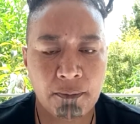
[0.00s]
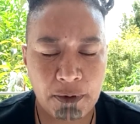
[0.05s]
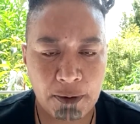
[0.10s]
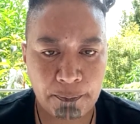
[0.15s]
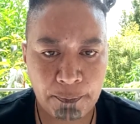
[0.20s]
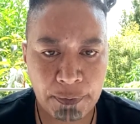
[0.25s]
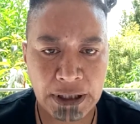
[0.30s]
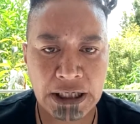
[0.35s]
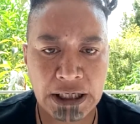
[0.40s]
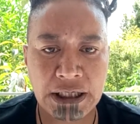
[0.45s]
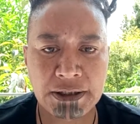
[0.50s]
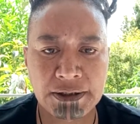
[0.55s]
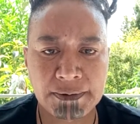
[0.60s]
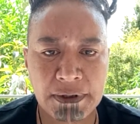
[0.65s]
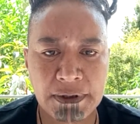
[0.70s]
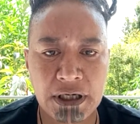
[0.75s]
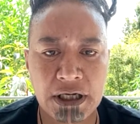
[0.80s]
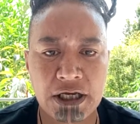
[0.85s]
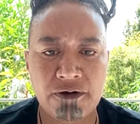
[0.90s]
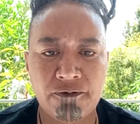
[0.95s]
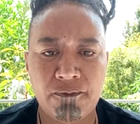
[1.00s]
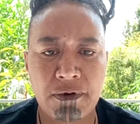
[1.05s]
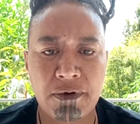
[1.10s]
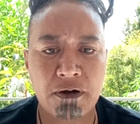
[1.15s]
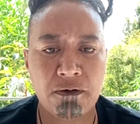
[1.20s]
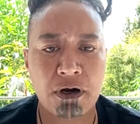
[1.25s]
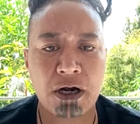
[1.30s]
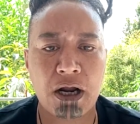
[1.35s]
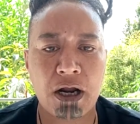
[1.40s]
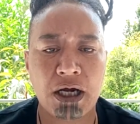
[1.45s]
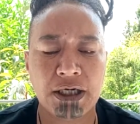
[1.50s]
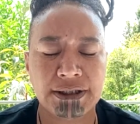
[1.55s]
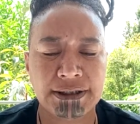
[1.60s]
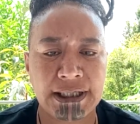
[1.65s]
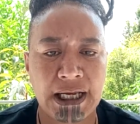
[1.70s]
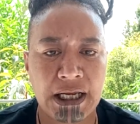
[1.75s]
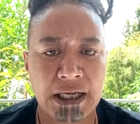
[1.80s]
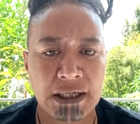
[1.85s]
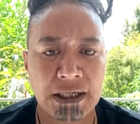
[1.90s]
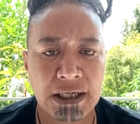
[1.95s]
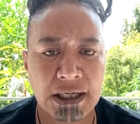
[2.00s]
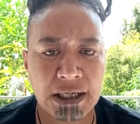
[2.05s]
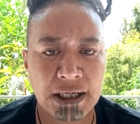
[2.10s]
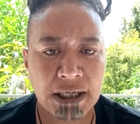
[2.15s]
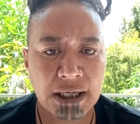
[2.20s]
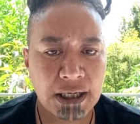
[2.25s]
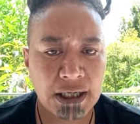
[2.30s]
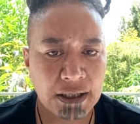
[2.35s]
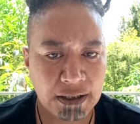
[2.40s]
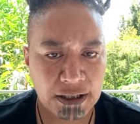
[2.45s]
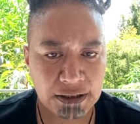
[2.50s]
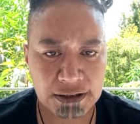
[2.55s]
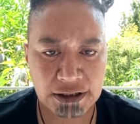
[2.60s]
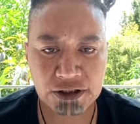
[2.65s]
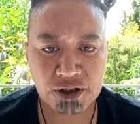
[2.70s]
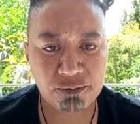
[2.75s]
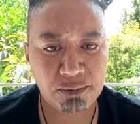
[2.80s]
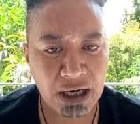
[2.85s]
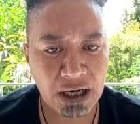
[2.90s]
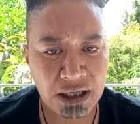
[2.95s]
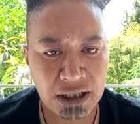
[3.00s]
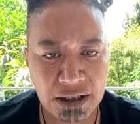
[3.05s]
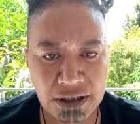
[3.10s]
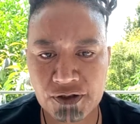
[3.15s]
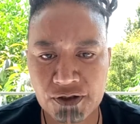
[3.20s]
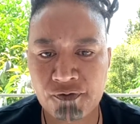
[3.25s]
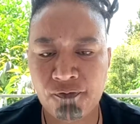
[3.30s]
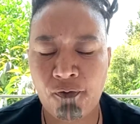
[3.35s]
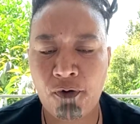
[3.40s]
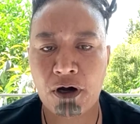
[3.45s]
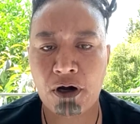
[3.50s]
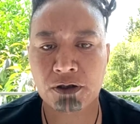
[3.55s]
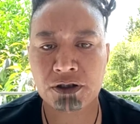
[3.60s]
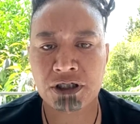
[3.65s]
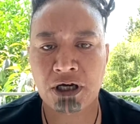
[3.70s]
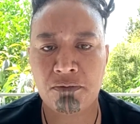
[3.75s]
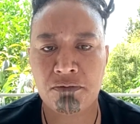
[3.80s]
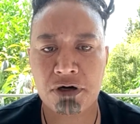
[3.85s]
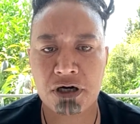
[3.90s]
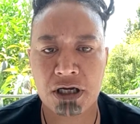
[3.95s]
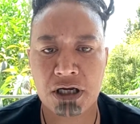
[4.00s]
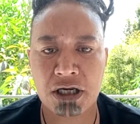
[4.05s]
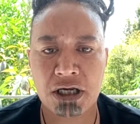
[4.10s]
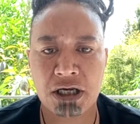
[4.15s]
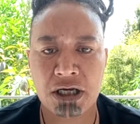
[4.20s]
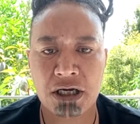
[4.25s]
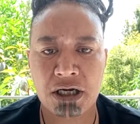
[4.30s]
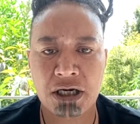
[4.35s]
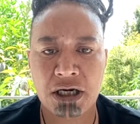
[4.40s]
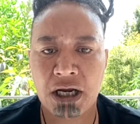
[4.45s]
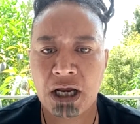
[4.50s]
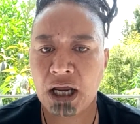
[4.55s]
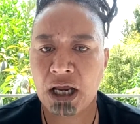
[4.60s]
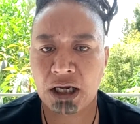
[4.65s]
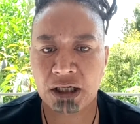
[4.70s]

But please believe me when I say that this mahi is for our tamariki,